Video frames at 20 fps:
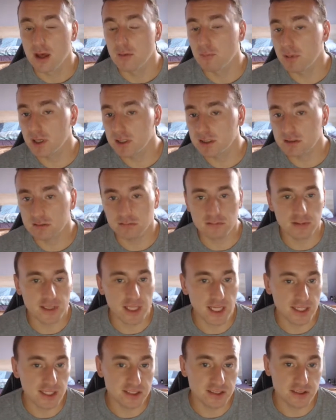But
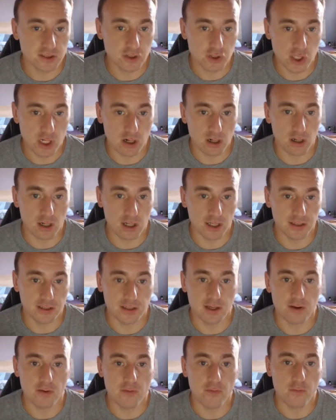that is the general
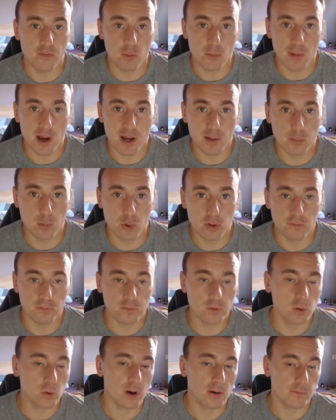idea from my point of
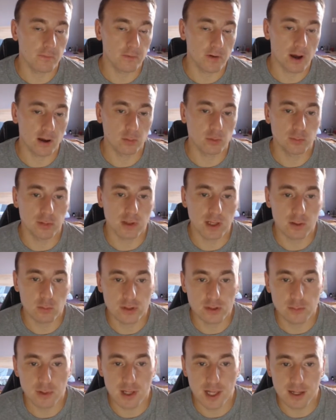view of I would play
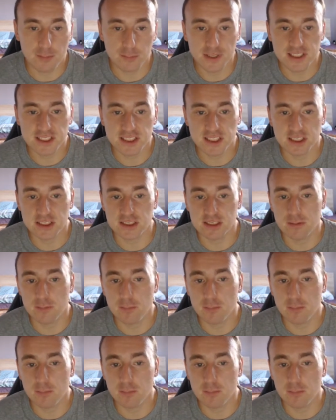with the black pieces,